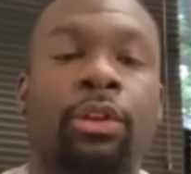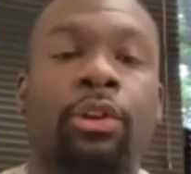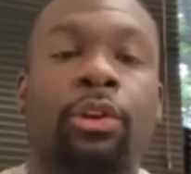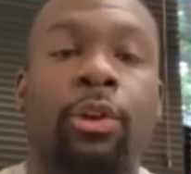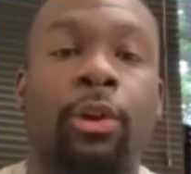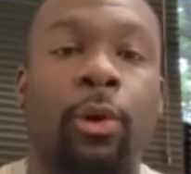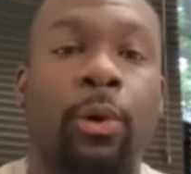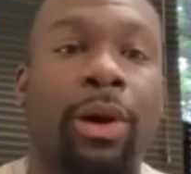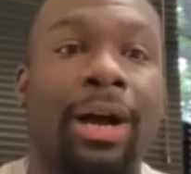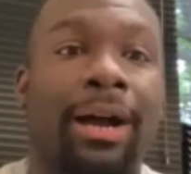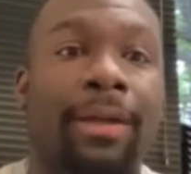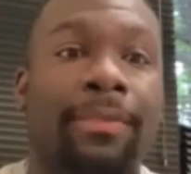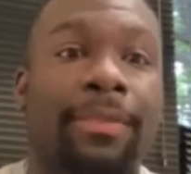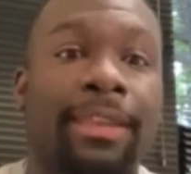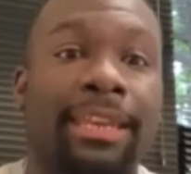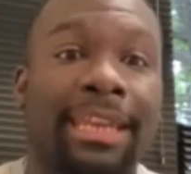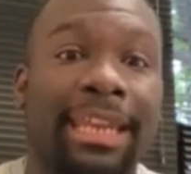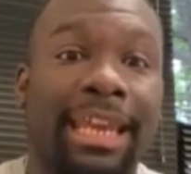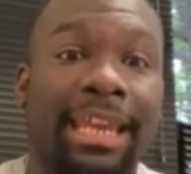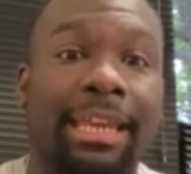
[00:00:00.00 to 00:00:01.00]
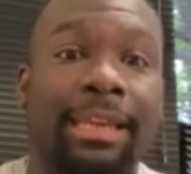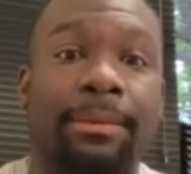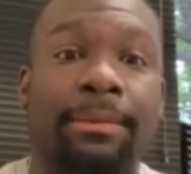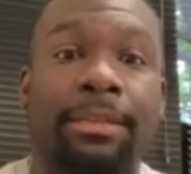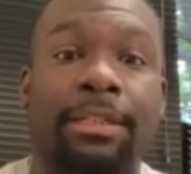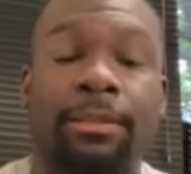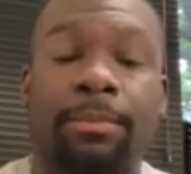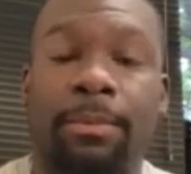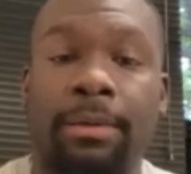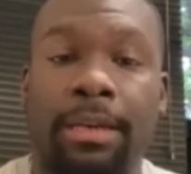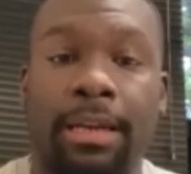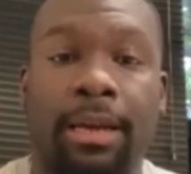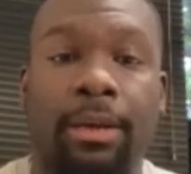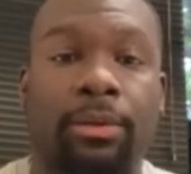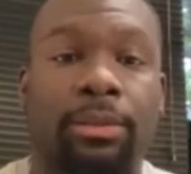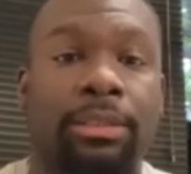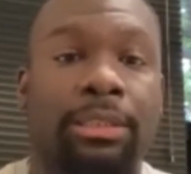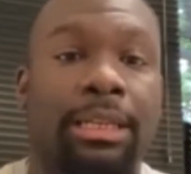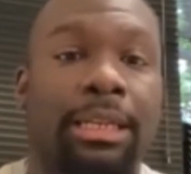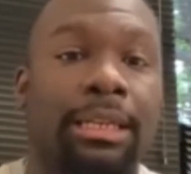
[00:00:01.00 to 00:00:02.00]
Know how the name is
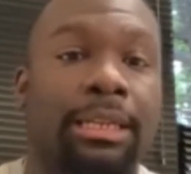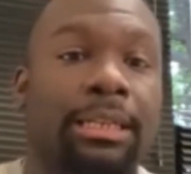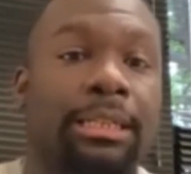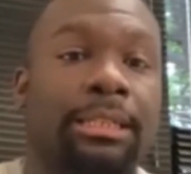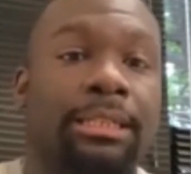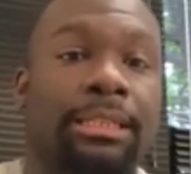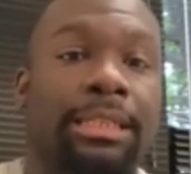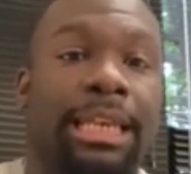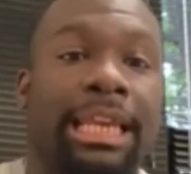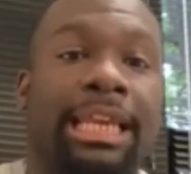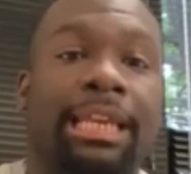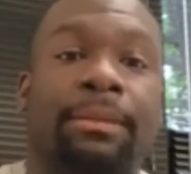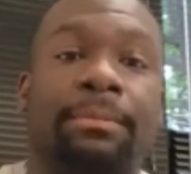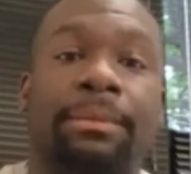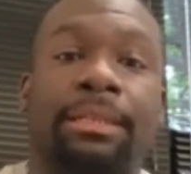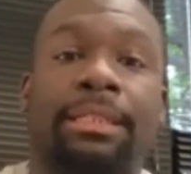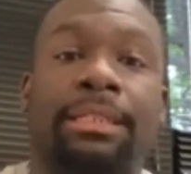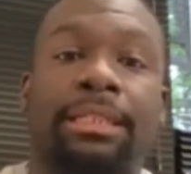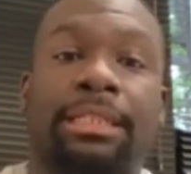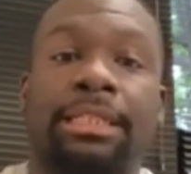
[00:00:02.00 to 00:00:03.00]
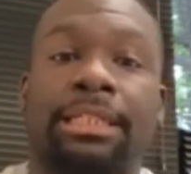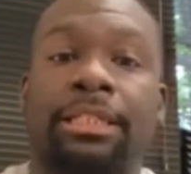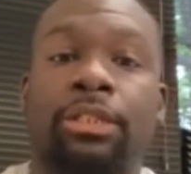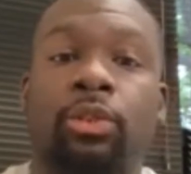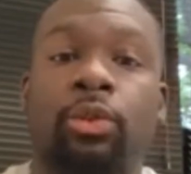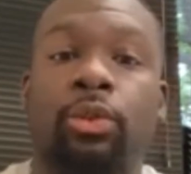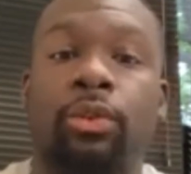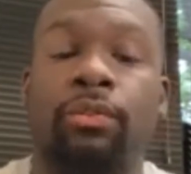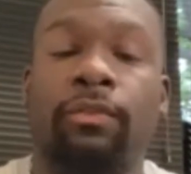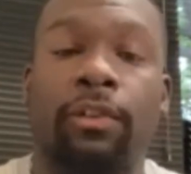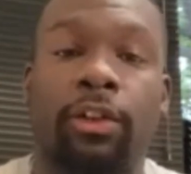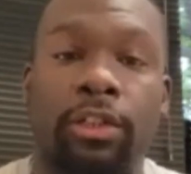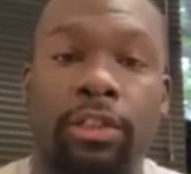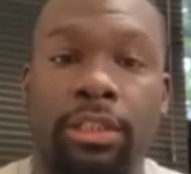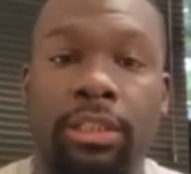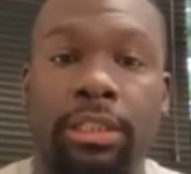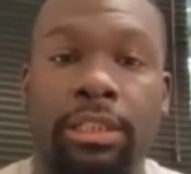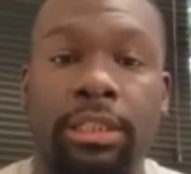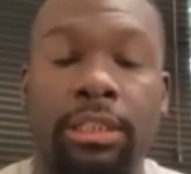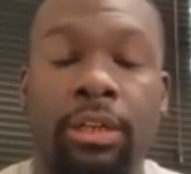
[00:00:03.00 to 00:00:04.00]
pronounced, that it is ABC
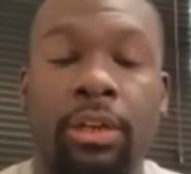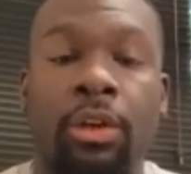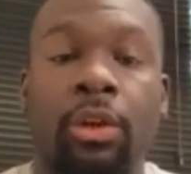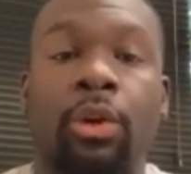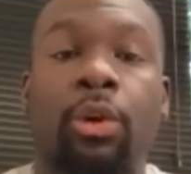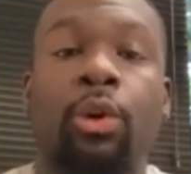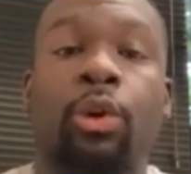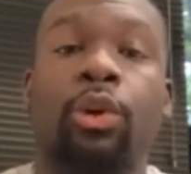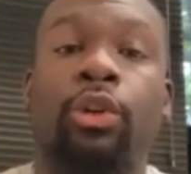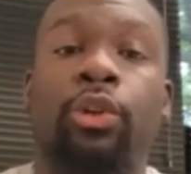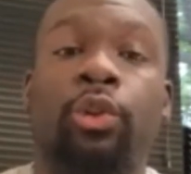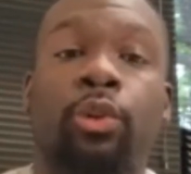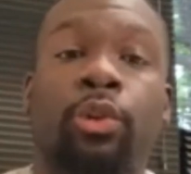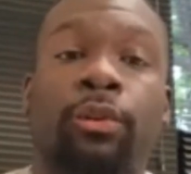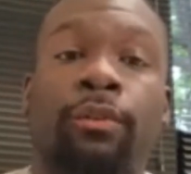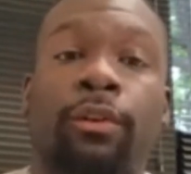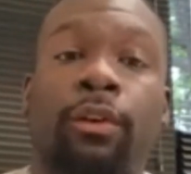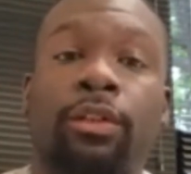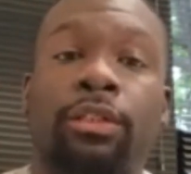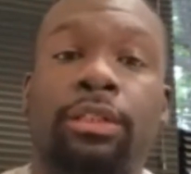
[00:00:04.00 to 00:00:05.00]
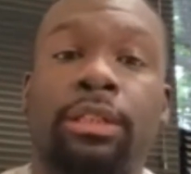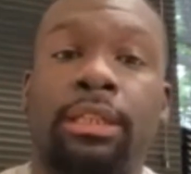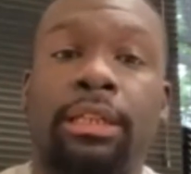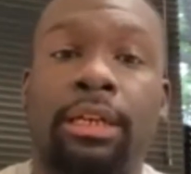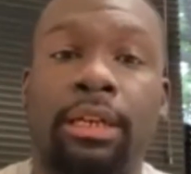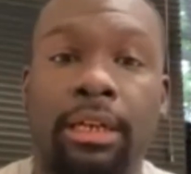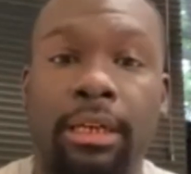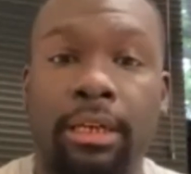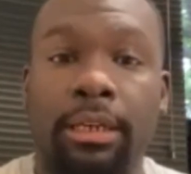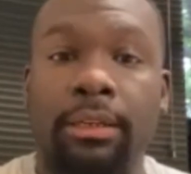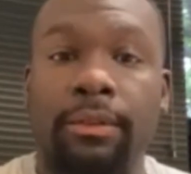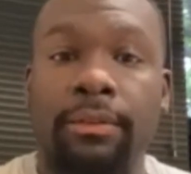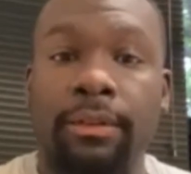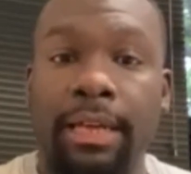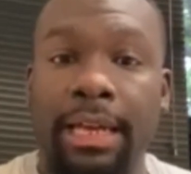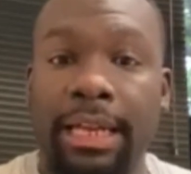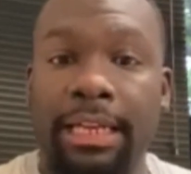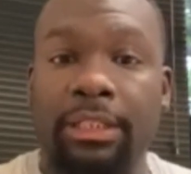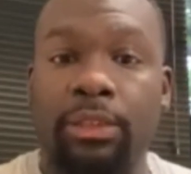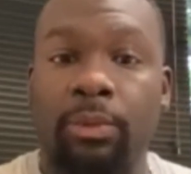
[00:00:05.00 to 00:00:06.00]
University or University of
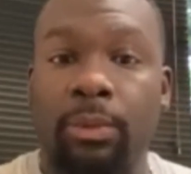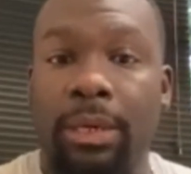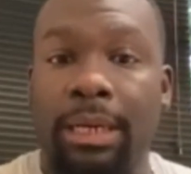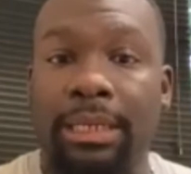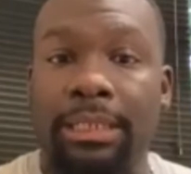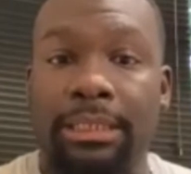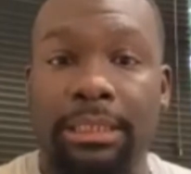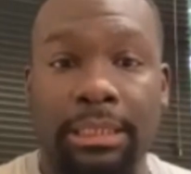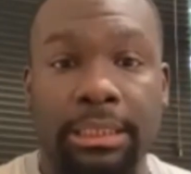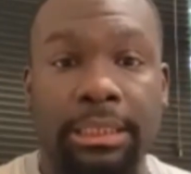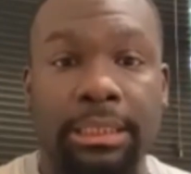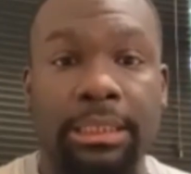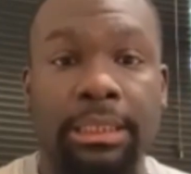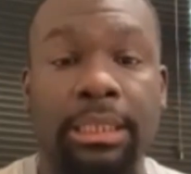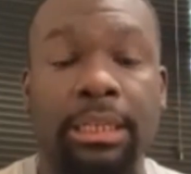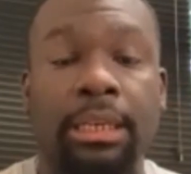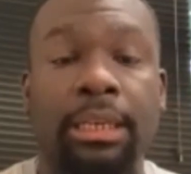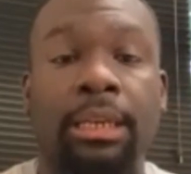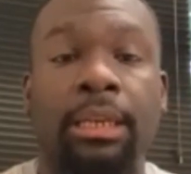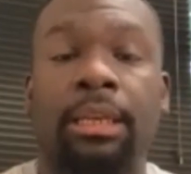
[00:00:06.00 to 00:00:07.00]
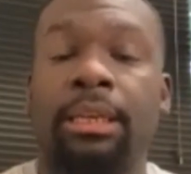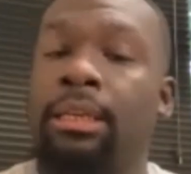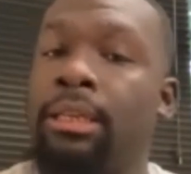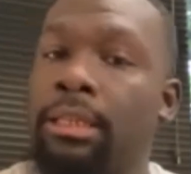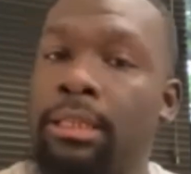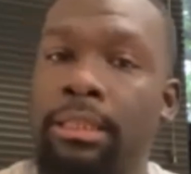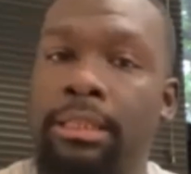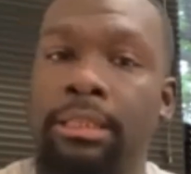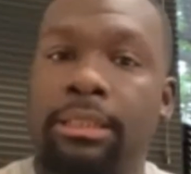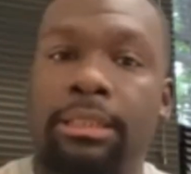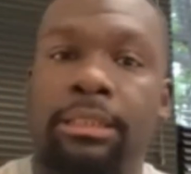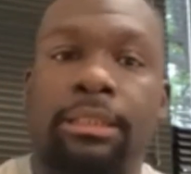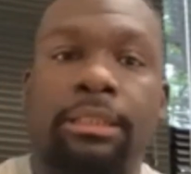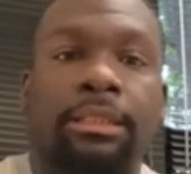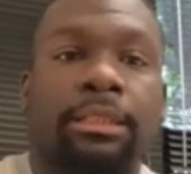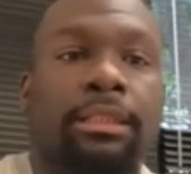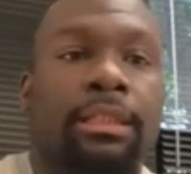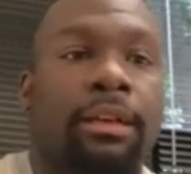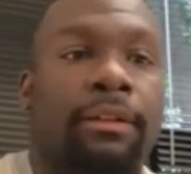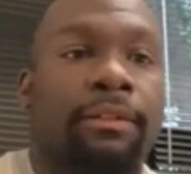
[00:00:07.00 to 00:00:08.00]
XYZ,
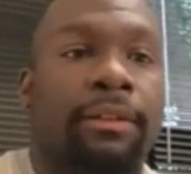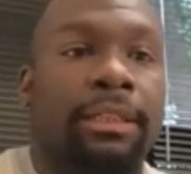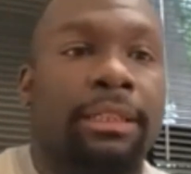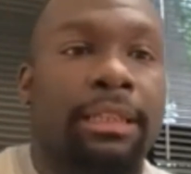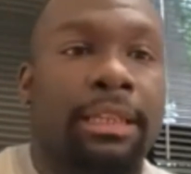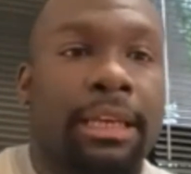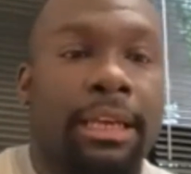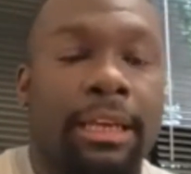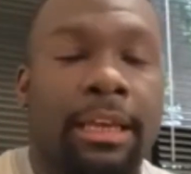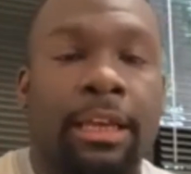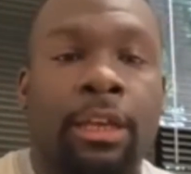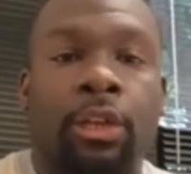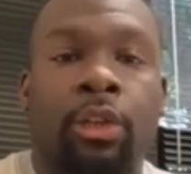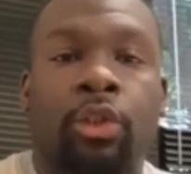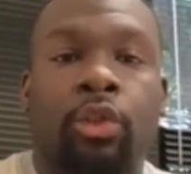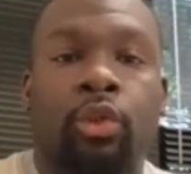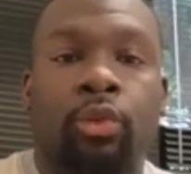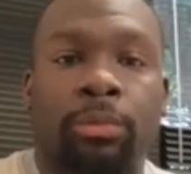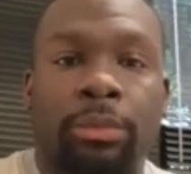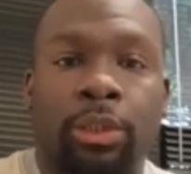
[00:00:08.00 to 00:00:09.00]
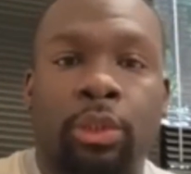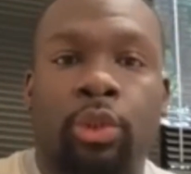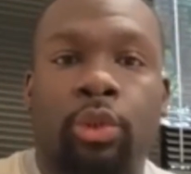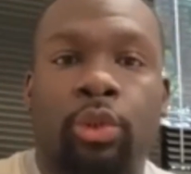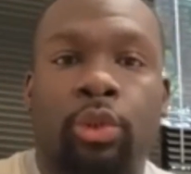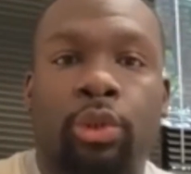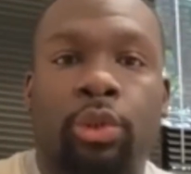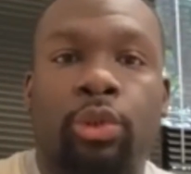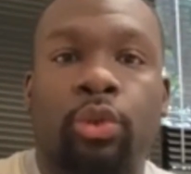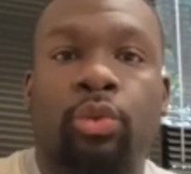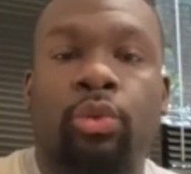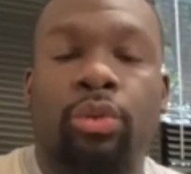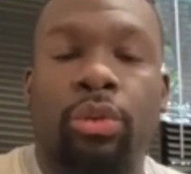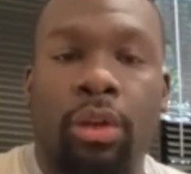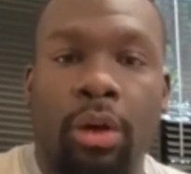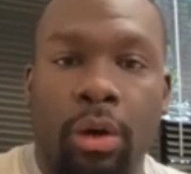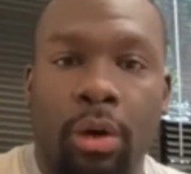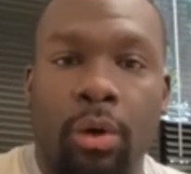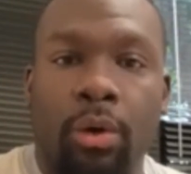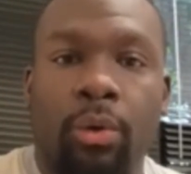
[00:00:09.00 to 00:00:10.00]
stuff like that. So make sure you
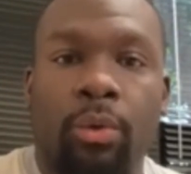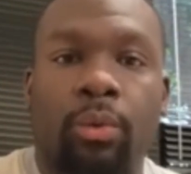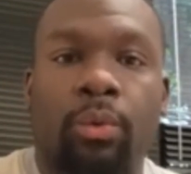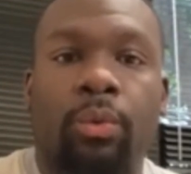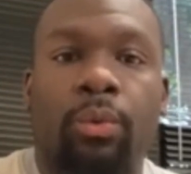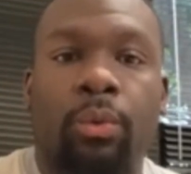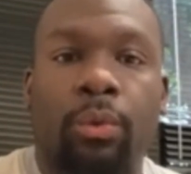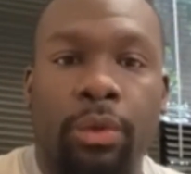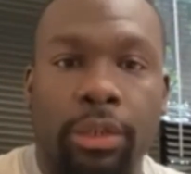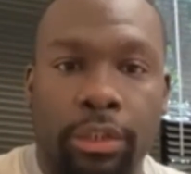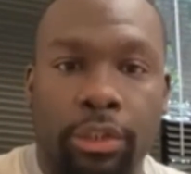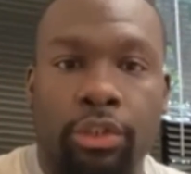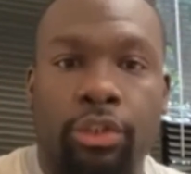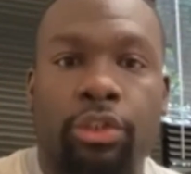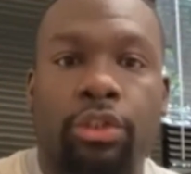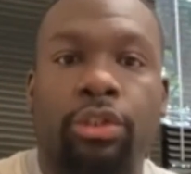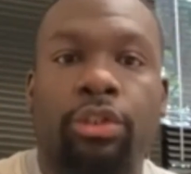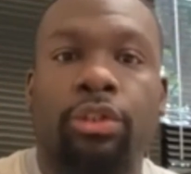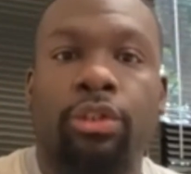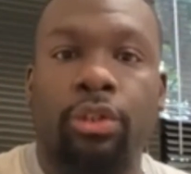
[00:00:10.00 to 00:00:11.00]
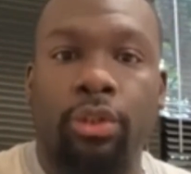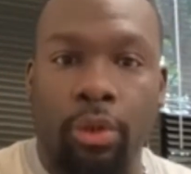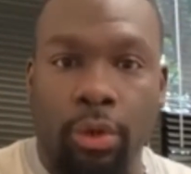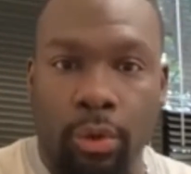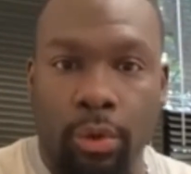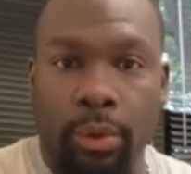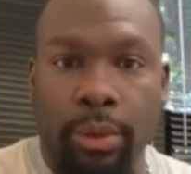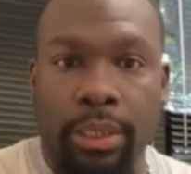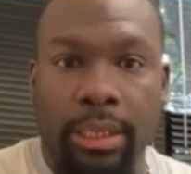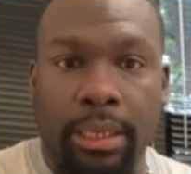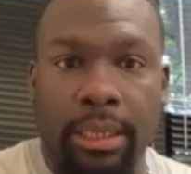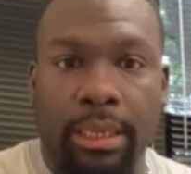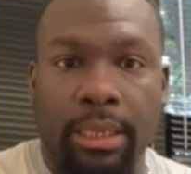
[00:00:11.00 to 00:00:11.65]
know what you're doing.